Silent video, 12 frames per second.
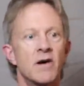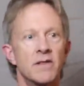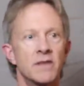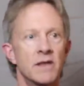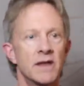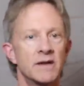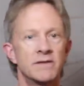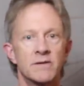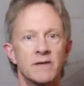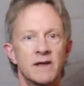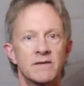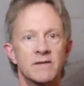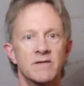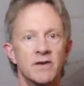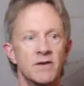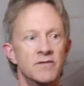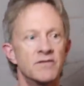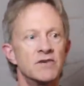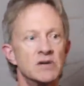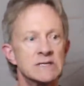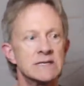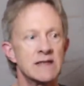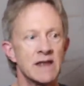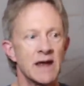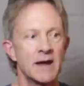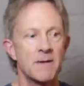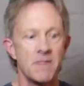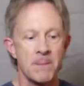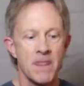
on the laser. That's the very first thing.